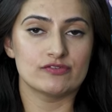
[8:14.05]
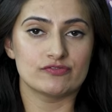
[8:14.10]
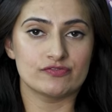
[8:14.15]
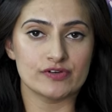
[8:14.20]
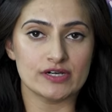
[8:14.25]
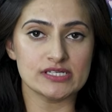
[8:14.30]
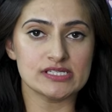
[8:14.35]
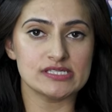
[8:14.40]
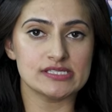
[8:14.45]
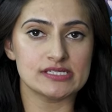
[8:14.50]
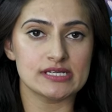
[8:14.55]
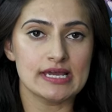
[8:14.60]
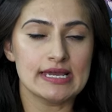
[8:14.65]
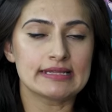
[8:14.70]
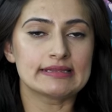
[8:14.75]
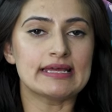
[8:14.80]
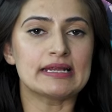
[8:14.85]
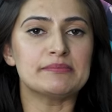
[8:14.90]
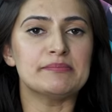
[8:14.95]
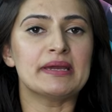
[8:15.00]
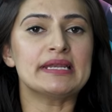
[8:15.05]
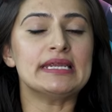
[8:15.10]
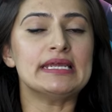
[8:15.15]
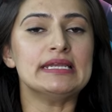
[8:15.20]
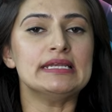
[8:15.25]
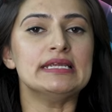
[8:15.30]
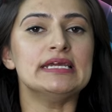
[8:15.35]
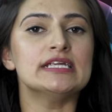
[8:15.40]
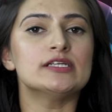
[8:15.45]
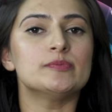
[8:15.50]
First, that many
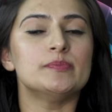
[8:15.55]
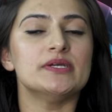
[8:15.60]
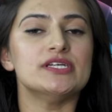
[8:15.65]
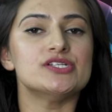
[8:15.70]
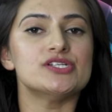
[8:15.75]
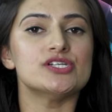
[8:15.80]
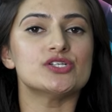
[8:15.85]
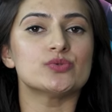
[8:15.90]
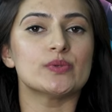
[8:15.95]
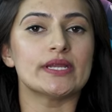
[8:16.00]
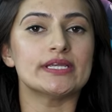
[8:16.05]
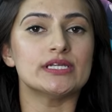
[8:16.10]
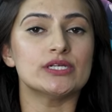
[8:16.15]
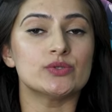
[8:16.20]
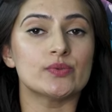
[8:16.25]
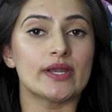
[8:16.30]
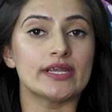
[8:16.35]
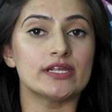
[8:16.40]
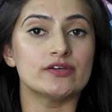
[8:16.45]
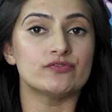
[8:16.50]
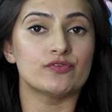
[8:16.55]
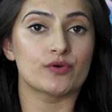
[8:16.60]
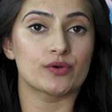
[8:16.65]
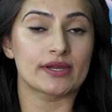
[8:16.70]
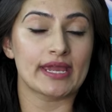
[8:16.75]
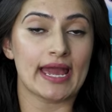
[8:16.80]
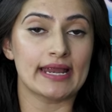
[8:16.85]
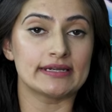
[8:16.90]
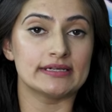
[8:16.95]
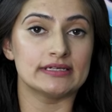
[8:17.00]
NEET-PG 2024
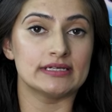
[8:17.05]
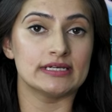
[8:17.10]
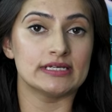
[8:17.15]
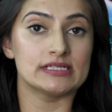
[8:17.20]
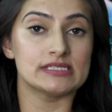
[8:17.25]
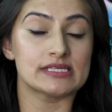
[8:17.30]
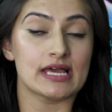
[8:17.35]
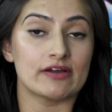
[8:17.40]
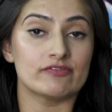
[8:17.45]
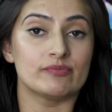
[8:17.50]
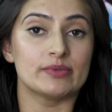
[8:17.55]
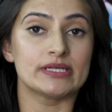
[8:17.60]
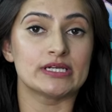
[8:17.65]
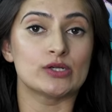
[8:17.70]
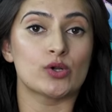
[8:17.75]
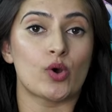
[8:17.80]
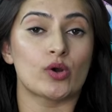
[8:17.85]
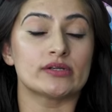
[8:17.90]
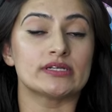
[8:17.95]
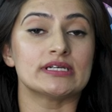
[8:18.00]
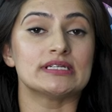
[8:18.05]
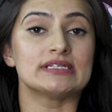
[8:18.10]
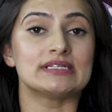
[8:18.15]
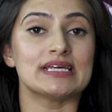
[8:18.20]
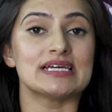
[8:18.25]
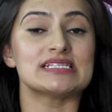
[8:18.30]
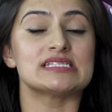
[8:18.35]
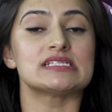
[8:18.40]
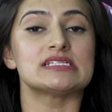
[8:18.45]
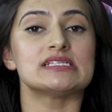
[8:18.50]
candidates have been allotted
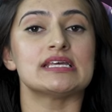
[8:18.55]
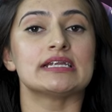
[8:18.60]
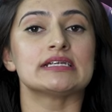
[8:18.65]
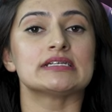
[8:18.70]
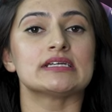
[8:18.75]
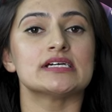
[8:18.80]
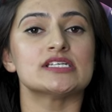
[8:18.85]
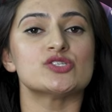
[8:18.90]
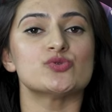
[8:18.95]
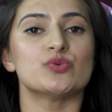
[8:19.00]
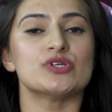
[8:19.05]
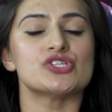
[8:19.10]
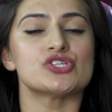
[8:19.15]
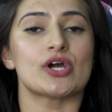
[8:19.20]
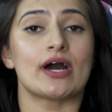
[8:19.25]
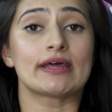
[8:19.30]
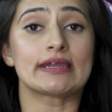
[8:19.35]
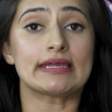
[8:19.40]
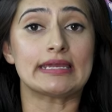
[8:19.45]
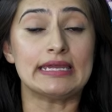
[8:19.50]
test centres which are